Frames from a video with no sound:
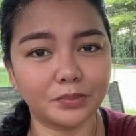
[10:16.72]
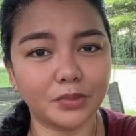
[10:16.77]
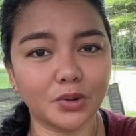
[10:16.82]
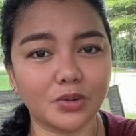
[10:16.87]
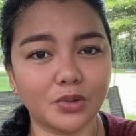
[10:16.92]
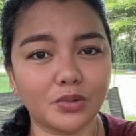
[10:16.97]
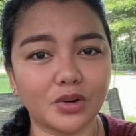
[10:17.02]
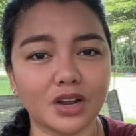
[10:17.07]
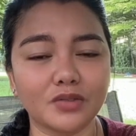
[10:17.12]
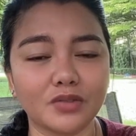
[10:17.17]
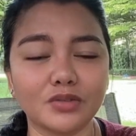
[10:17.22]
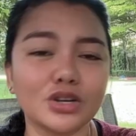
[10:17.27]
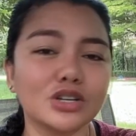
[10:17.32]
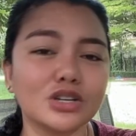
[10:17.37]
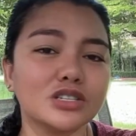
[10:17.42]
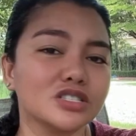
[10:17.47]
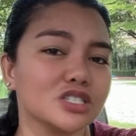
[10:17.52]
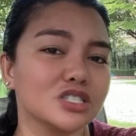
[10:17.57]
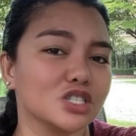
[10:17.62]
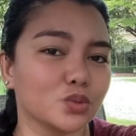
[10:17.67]
whatever your
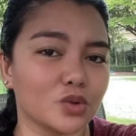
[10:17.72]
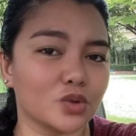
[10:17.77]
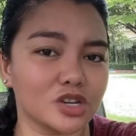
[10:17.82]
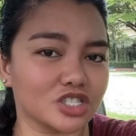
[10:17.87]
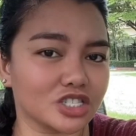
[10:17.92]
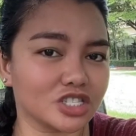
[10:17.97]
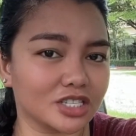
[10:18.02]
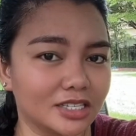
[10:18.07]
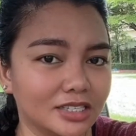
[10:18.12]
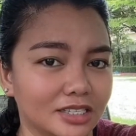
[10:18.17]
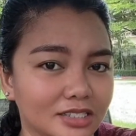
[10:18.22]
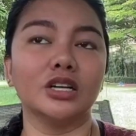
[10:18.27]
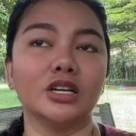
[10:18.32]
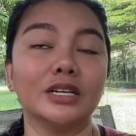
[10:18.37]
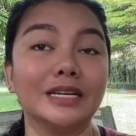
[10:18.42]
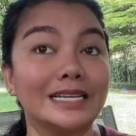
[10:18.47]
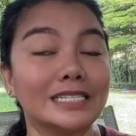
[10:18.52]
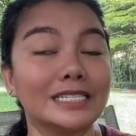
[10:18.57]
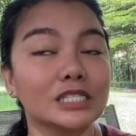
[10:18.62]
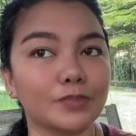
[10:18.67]
situation is.
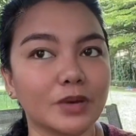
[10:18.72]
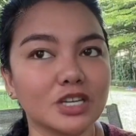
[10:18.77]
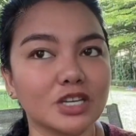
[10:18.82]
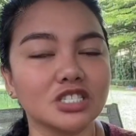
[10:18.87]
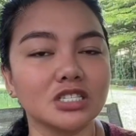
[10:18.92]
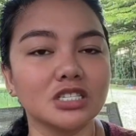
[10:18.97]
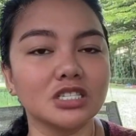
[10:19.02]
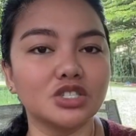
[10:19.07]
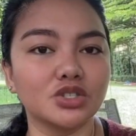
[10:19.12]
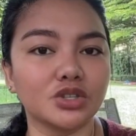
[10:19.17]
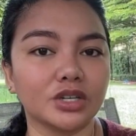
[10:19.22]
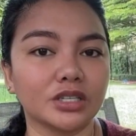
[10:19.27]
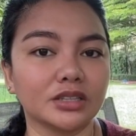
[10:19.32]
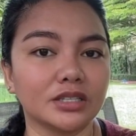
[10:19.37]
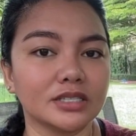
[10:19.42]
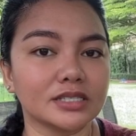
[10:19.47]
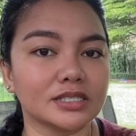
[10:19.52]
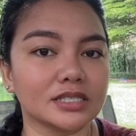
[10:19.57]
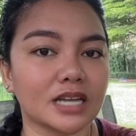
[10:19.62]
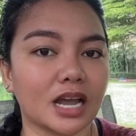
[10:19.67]
Especially during
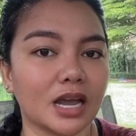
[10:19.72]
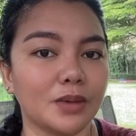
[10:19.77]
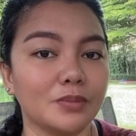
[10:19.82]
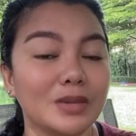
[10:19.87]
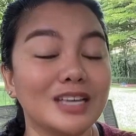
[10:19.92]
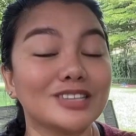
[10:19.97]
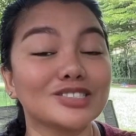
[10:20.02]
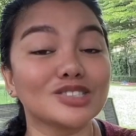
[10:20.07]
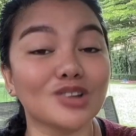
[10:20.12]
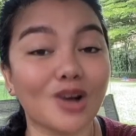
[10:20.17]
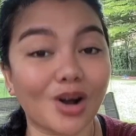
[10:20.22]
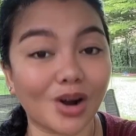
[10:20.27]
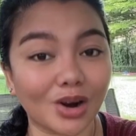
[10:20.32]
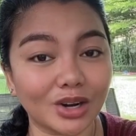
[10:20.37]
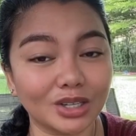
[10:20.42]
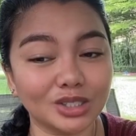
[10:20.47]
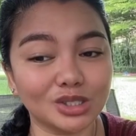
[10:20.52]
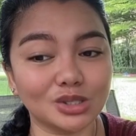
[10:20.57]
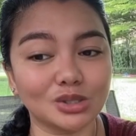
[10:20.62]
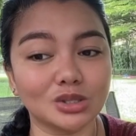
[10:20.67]
this time, it's
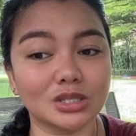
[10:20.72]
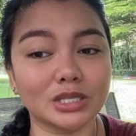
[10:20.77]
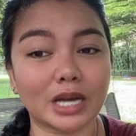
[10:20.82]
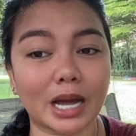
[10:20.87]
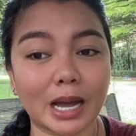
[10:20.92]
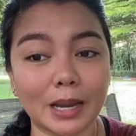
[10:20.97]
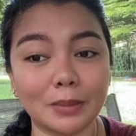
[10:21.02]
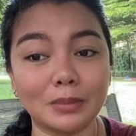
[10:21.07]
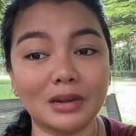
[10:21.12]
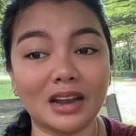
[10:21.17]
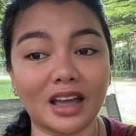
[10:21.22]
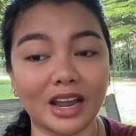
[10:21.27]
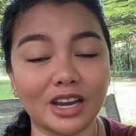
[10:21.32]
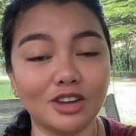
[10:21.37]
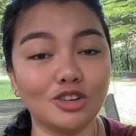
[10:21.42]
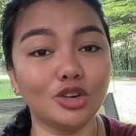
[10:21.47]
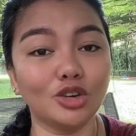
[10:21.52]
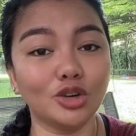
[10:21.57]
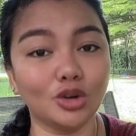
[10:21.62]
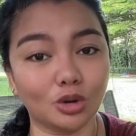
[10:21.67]
hard to
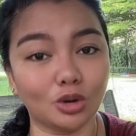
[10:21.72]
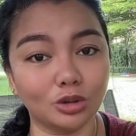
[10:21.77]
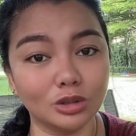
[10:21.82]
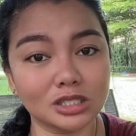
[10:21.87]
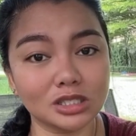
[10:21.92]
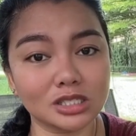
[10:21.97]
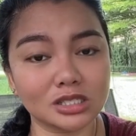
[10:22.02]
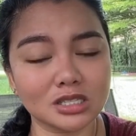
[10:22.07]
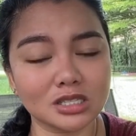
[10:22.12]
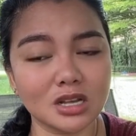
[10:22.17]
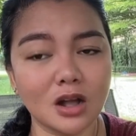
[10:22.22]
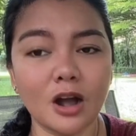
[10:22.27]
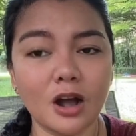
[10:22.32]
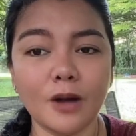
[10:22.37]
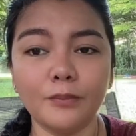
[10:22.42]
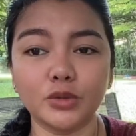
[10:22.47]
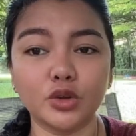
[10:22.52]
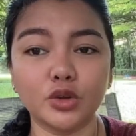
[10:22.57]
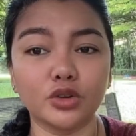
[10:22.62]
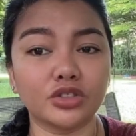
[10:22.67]
timeline your goals,
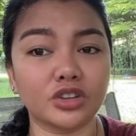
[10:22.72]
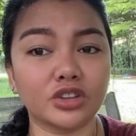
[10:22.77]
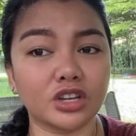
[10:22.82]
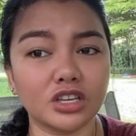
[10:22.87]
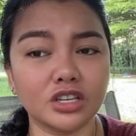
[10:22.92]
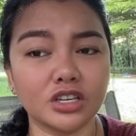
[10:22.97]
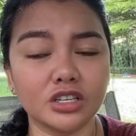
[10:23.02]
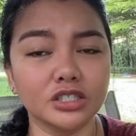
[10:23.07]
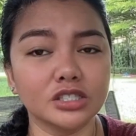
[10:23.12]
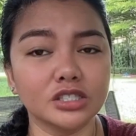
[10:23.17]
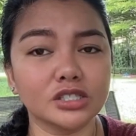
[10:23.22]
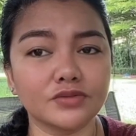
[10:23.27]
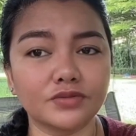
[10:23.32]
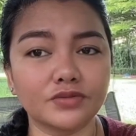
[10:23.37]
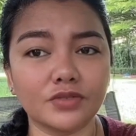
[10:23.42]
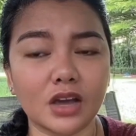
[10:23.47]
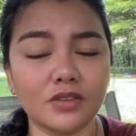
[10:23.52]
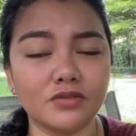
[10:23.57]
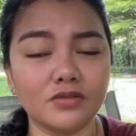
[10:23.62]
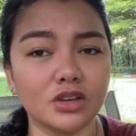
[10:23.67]
your 3 years,
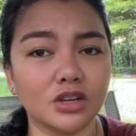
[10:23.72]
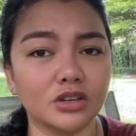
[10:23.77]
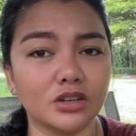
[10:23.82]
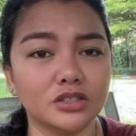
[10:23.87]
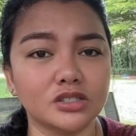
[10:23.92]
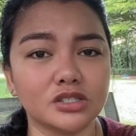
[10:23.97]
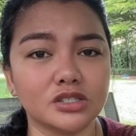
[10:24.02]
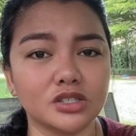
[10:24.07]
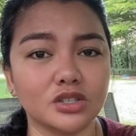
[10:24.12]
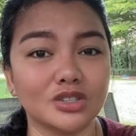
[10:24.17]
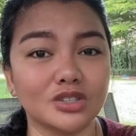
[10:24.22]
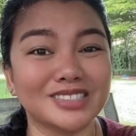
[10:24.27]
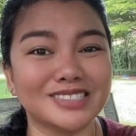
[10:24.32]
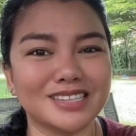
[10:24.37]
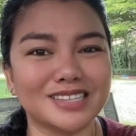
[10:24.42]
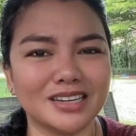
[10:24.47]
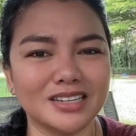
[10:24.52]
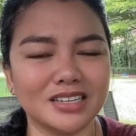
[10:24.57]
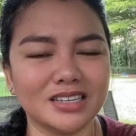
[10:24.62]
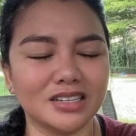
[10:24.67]
5 years,
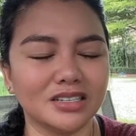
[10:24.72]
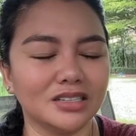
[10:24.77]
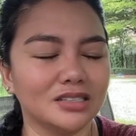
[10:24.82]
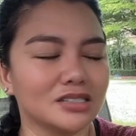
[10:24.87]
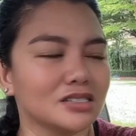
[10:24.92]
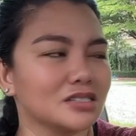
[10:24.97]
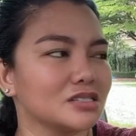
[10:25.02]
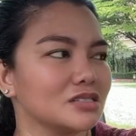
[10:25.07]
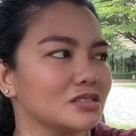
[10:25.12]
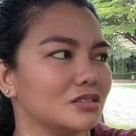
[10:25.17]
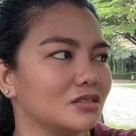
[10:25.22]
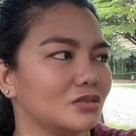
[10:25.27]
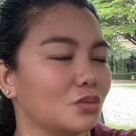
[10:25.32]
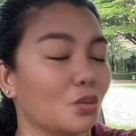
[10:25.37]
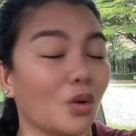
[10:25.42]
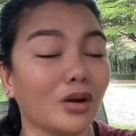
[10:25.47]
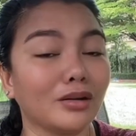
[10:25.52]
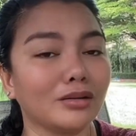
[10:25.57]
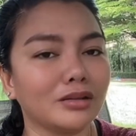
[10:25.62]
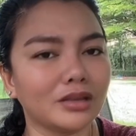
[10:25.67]
10 years,
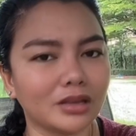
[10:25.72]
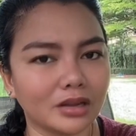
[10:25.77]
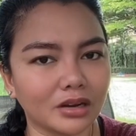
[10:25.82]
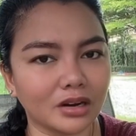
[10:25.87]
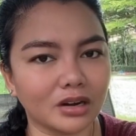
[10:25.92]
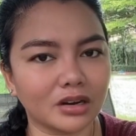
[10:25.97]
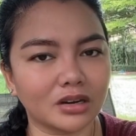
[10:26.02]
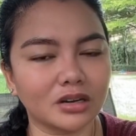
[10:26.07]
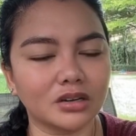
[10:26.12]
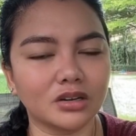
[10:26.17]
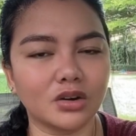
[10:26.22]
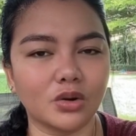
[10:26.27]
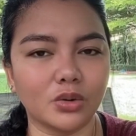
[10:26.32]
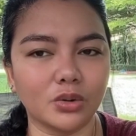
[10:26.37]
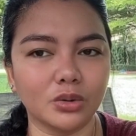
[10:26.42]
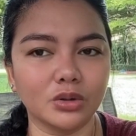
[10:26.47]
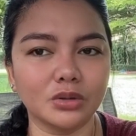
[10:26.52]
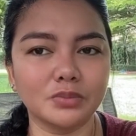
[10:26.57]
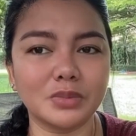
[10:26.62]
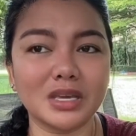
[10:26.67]
1 year
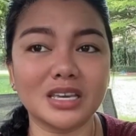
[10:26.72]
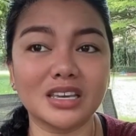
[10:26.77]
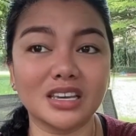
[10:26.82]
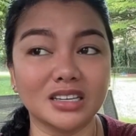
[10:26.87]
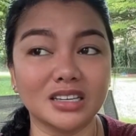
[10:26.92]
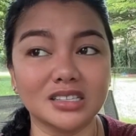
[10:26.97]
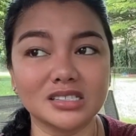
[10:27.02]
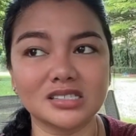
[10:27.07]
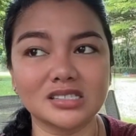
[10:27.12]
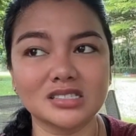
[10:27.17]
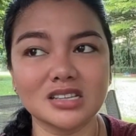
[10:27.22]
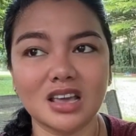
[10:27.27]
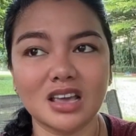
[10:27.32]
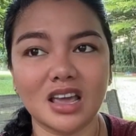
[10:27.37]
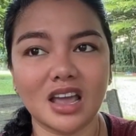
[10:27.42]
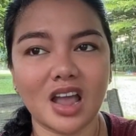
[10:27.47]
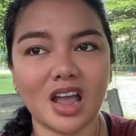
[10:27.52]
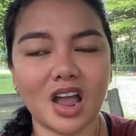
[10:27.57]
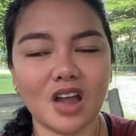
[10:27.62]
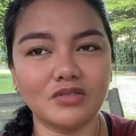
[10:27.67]
goal, because
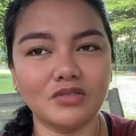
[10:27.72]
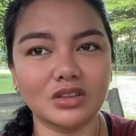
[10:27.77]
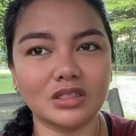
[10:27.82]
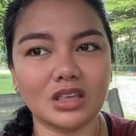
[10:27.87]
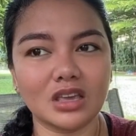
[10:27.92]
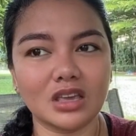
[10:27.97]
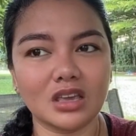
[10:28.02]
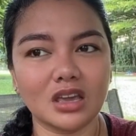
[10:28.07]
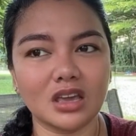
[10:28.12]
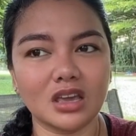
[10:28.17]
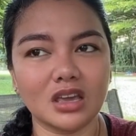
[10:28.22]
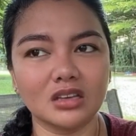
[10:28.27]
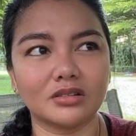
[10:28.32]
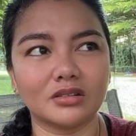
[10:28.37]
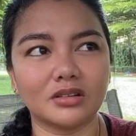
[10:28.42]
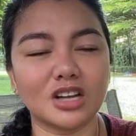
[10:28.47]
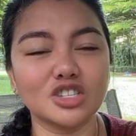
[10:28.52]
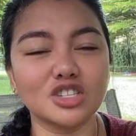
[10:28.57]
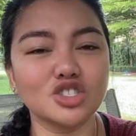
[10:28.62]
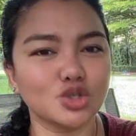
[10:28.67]
everything is
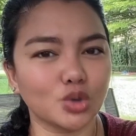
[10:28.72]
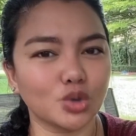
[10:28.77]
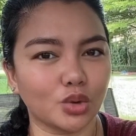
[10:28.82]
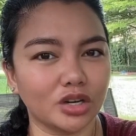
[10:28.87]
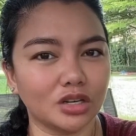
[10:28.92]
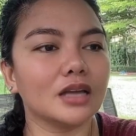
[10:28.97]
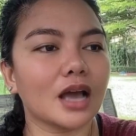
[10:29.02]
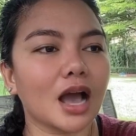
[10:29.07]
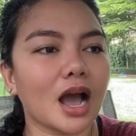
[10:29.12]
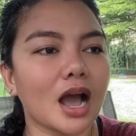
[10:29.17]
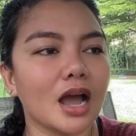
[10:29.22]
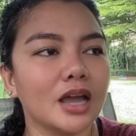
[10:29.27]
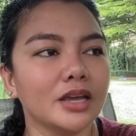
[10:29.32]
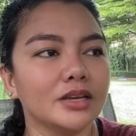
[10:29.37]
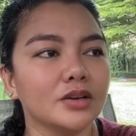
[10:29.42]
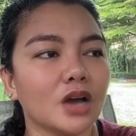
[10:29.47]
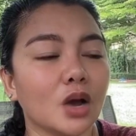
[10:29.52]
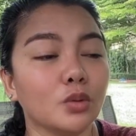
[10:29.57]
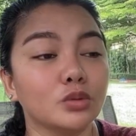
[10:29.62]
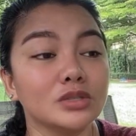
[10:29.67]
unsure.
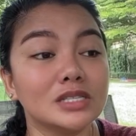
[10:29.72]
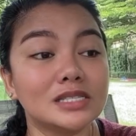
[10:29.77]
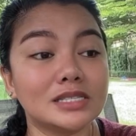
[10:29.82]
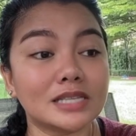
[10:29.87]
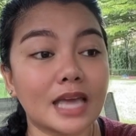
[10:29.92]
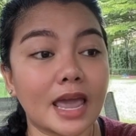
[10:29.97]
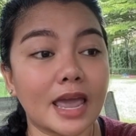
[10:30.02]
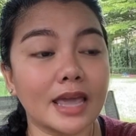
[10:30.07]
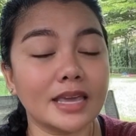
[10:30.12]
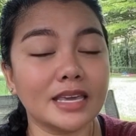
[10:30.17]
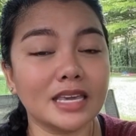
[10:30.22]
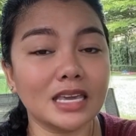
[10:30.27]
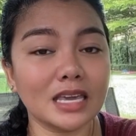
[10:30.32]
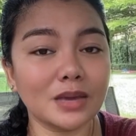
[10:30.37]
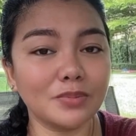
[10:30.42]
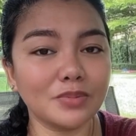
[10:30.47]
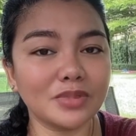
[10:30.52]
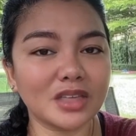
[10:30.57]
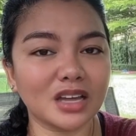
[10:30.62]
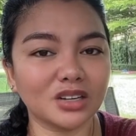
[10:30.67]
I would say
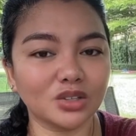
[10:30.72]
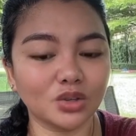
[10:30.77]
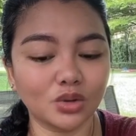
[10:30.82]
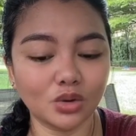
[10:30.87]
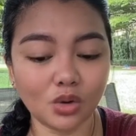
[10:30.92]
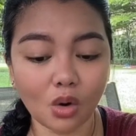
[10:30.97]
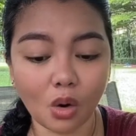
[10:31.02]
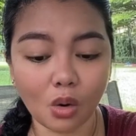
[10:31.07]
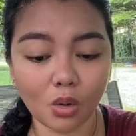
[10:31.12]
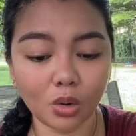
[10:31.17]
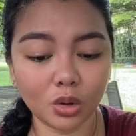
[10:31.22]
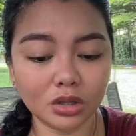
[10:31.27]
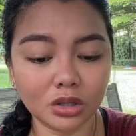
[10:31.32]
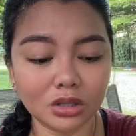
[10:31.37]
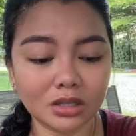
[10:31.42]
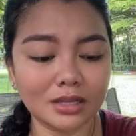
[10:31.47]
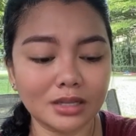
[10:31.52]
keep that goal